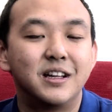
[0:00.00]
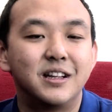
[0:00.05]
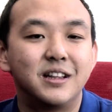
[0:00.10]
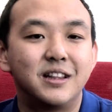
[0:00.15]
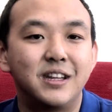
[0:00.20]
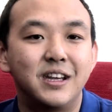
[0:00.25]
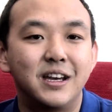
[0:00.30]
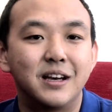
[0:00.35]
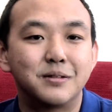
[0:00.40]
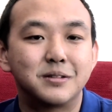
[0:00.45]

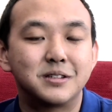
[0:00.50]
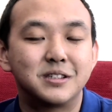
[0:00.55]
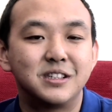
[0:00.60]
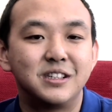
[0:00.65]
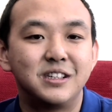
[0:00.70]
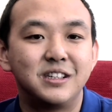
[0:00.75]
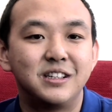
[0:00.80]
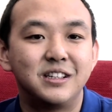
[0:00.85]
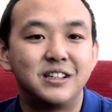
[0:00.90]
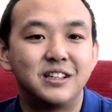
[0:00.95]
They
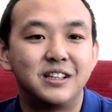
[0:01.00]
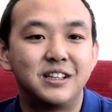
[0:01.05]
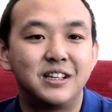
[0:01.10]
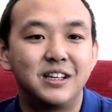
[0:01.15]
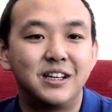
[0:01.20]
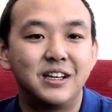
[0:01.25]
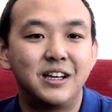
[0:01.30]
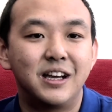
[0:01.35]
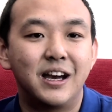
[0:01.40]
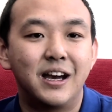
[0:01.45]

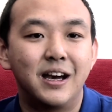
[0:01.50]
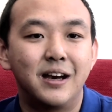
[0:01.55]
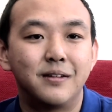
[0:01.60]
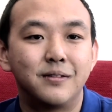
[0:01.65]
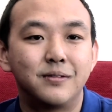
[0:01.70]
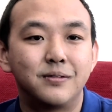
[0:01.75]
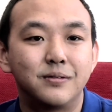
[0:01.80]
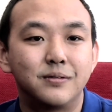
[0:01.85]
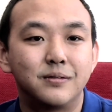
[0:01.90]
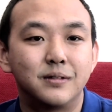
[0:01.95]

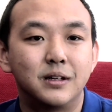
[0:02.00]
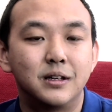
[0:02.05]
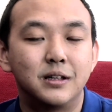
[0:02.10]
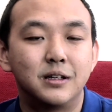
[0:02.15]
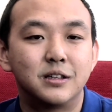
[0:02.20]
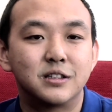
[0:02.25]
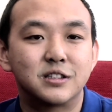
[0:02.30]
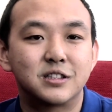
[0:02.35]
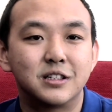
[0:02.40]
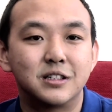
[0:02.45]
have
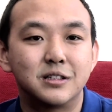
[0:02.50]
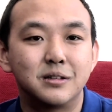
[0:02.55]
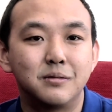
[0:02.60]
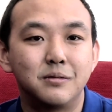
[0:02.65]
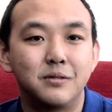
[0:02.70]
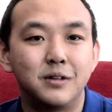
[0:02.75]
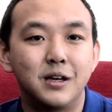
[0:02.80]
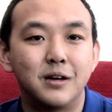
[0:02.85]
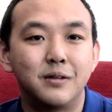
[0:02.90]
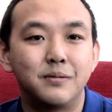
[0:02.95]
a certain
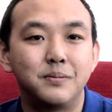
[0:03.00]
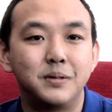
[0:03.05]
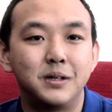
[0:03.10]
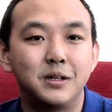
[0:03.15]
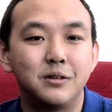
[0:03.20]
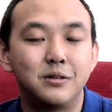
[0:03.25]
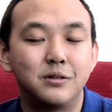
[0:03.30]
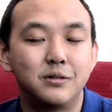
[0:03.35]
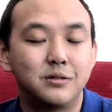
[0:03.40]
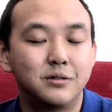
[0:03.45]
way of
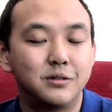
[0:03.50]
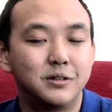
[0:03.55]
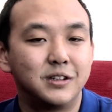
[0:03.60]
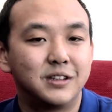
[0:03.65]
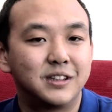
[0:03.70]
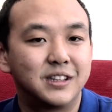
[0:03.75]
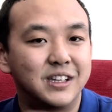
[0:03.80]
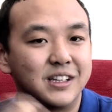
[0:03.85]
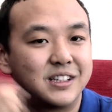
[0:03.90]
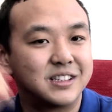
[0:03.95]
doing
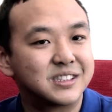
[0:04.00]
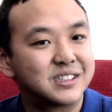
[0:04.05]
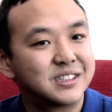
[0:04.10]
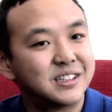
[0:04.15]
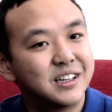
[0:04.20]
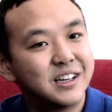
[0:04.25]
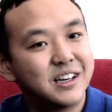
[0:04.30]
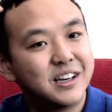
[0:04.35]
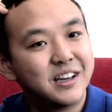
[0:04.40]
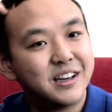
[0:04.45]
things
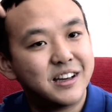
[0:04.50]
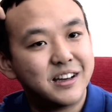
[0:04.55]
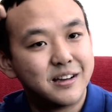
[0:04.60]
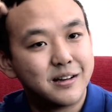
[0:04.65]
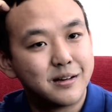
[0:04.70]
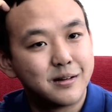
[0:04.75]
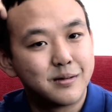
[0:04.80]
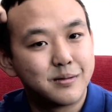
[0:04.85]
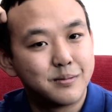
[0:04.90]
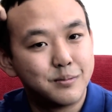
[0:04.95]

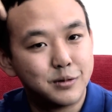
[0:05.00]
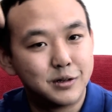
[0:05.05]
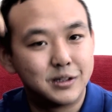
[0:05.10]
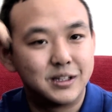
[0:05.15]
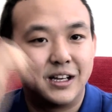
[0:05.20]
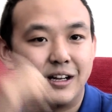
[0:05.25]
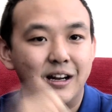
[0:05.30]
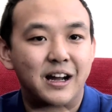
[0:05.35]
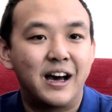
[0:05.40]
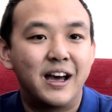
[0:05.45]
more
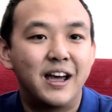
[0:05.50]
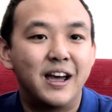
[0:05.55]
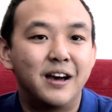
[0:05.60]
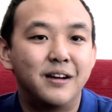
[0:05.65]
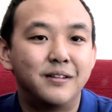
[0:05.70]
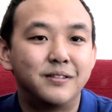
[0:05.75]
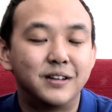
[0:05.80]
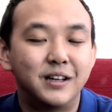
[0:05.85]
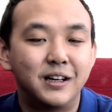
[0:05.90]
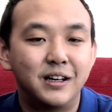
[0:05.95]
than I
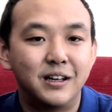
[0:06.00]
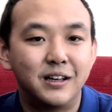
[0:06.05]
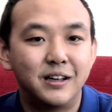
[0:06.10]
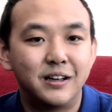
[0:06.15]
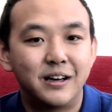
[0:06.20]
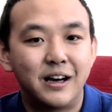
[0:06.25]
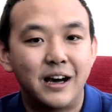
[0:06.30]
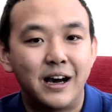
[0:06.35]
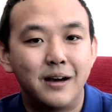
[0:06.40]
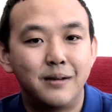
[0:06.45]
have.
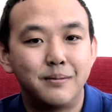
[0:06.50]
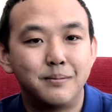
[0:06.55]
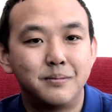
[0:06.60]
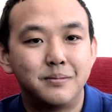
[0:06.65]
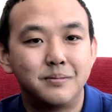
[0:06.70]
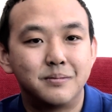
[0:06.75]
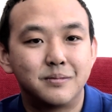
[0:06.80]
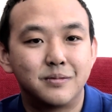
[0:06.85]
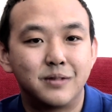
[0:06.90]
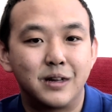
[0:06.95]
I'm,
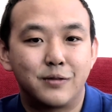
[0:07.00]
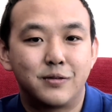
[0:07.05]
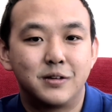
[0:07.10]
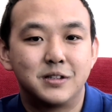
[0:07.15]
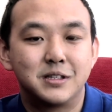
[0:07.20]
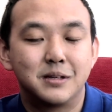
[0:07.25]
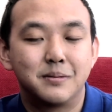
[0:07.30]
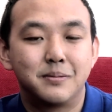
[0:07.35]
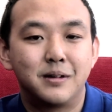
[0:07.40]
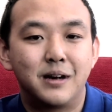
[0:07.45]
like, for
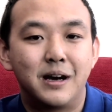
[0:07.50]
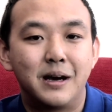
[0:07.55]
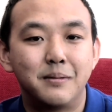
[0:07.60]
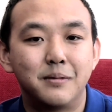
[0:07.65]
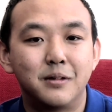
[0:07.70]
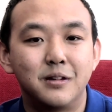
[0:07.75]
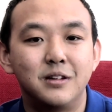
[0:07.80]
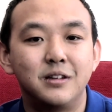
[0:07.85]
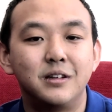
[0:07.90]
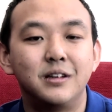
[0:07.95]
example, I'm
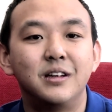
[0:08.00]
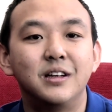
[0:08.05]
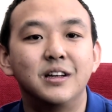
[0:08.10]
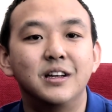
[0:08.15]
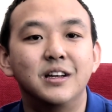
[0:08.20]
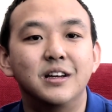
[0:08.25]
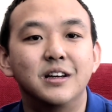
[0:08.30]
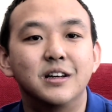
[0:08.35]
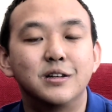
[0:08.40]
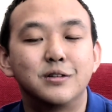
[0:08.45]
only
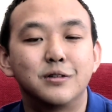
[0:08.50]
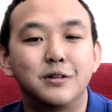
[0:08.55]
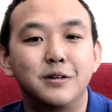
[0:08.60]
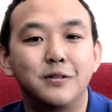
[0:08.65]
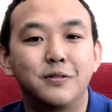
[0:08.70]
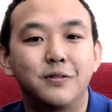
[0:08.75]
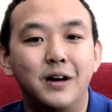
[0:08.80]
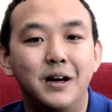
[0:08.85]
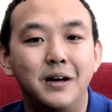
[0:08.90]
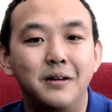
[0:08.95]

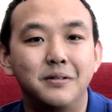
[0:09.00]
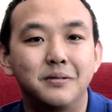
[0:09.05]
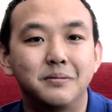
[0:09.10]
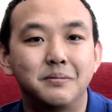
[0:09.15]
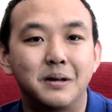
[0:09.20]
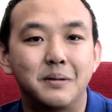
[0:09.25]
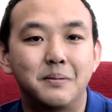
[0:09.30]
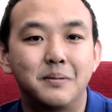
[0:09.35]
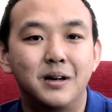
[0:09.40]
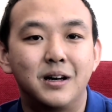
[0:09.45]
25.
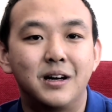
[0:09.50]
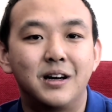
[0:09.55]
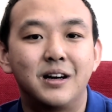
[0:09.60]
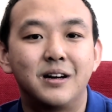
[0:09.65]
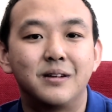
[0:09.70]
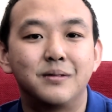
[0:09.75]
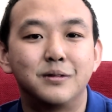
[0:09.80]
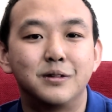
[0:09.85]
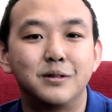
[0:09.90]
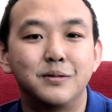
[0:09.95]
My
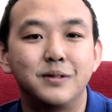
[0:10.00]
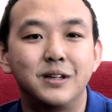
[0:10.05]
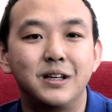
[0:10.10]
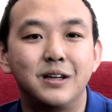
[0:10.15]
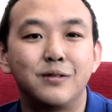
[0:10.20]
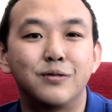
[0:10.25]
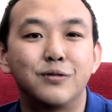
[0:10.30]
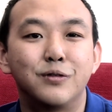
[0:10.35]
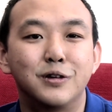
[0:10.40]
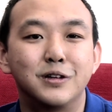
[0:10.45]
mom will be
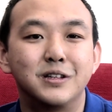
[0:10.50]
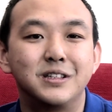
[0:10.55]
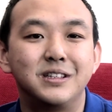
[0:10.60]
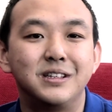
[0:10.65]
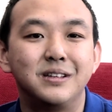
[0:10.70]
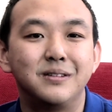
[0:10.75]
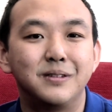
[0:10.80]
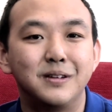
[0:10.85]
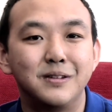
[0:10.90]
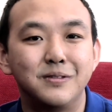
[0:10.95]

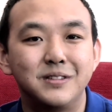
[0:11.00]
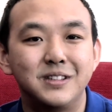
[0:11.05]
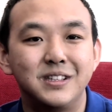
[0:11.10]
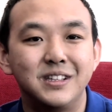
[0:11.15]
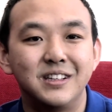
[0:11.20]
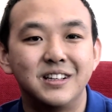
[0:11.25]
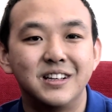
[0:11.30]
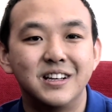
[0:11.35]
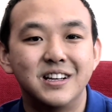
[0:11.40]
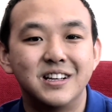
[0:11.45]
40,
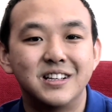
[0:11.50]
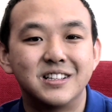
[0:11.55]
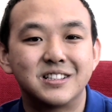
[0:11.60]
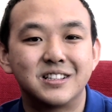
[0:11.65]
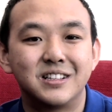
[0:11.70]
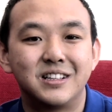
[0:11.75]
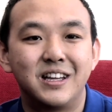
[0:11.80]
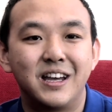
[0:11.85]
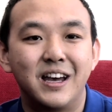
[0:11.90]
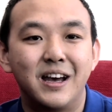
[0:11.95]
50. So
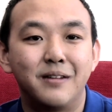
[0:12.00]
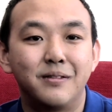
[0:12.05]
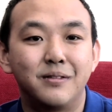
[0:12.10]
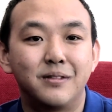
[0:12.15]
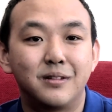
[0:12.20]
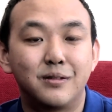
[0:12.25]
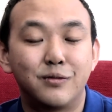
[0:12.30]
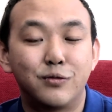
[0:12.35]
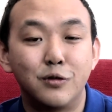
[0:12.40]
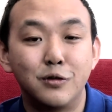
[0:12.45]
they have
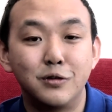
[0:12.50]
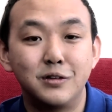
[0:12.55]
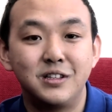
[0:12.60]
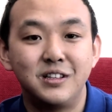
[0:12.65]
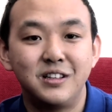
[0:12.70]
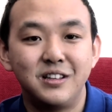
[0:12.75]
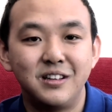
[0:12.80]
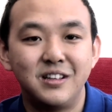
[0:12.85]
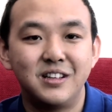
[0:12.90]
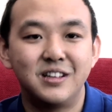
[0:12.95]
40
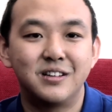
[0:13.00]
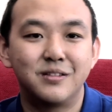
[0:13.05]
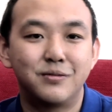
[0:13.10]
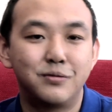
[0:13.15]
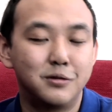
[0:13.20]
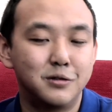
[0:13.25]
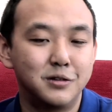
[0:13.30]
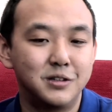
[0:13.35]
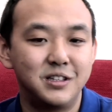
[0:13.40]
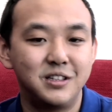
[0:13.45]

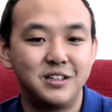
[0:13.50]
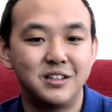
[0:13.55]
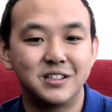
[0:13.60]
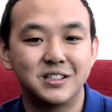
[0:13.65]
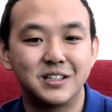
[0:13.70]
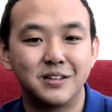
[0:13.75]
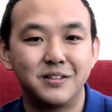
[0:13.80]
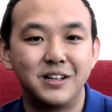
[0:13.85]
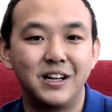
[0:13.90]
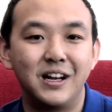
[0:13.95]
years
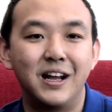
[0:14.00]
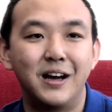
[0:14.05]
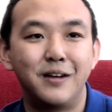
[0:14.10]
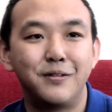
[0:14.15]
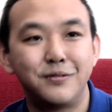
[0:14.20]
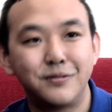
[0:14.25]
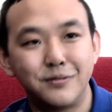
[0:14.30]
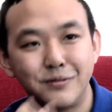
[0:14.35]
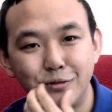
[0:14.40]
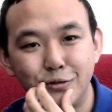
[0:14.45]
of their life
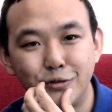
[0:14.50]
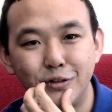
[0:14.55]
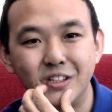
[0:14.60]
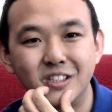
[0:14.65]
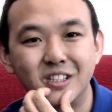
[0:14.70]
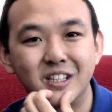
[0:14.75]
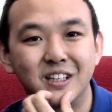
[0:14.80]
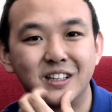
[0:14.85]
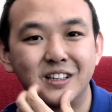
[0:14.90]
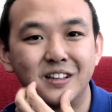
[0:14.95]
doing
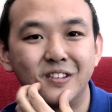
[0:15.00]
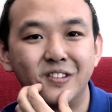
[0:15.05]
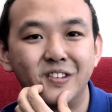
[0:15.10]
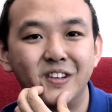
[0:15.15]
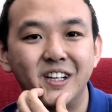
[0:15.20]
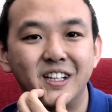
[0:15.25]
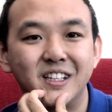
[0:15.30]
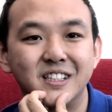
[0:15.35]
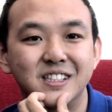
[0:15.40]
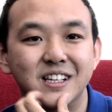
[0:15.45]
certain
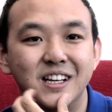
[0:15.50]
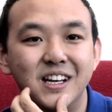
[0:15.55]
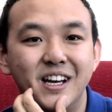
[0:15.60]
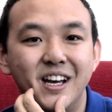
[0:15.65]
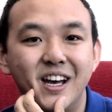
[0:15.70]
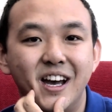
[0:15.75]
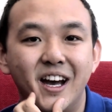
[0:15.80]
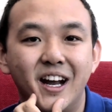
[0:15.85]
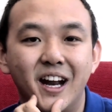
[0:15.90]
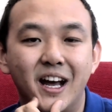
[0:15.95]
things,
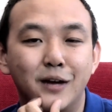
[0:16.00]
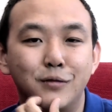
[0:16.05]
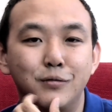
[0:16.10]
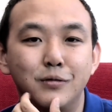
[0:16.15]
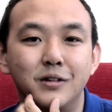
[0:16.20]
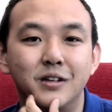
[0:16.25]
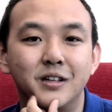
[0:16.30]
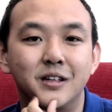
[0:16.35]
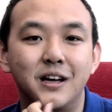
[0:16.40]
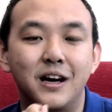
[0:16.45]
and I
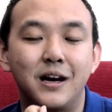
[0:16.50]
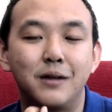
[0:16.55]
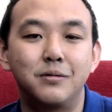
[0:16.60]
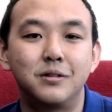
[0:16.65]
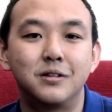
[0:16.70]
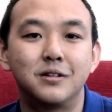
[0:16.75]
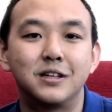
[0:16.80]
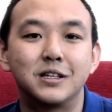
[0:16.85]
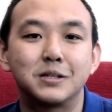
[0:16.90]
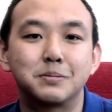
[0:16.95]

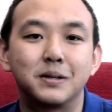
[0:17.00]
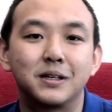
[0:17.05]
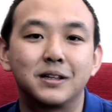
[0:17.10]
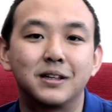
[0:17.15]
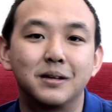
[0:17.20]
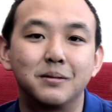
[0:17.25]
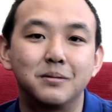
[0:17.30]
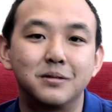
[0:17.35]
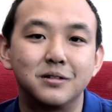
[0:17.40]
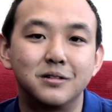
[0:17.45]
wouldn't expect
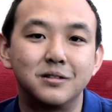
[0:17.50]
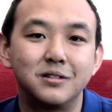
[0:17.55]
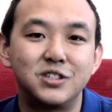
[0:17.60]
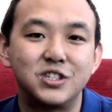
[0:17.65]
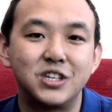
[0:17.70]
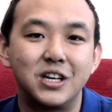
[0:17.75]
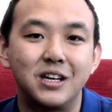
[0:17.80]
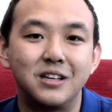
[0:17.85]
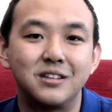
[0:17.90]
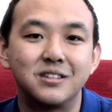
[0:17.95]
them to
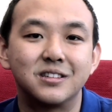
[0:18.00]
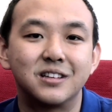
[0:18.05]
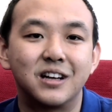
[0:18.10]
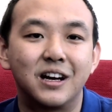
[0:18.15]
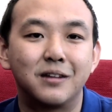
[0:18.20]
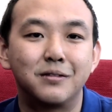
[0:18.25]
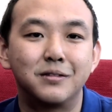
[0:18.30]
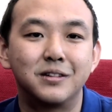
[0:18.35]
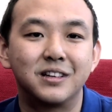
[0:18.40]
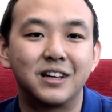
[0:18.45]
change. I
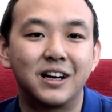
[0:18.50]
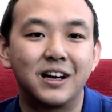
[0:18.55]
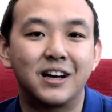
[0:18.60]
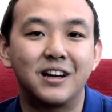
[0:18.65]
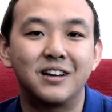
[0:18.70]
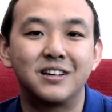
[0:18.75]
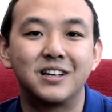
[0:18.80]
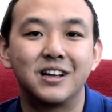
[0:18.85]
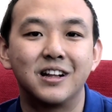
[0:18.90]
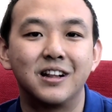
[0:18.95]

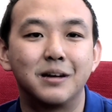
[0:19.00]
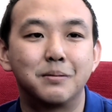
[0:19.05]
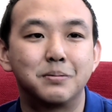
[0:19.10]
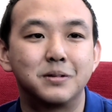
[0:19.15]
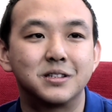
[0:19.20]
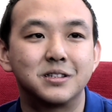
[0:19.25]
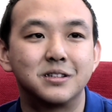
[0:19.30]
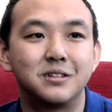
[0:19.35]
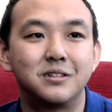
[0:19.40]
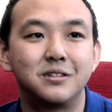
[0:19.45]
can't tell that
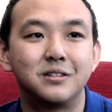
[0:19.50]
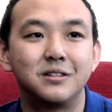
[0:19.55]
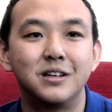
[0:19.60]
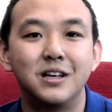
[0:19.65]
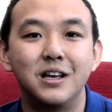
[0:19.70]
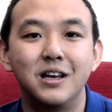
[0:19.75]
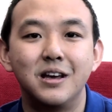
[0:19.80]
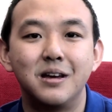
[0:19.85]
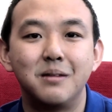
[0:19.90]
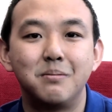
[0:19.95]
person to
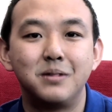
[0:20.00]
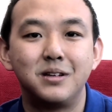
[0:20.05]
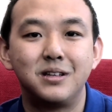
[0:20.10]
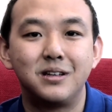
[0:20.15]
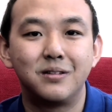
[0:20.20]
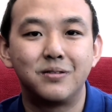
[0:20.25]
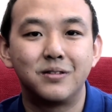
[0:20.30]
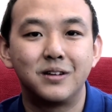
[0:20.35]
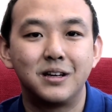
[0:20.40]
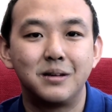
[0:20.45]
be
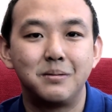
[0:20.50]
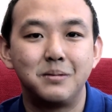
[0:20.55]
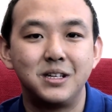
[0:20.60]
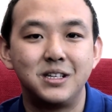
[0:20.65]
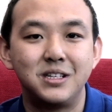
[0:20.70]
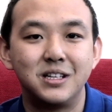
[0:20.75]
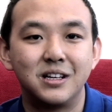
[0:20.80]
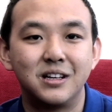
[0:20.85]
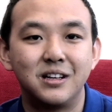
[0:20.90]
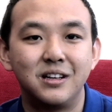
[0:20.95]
different
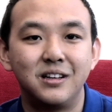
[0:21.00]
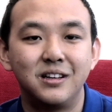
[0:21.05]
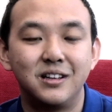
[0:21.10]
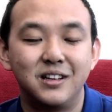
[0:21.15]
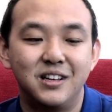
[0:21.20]
immediately.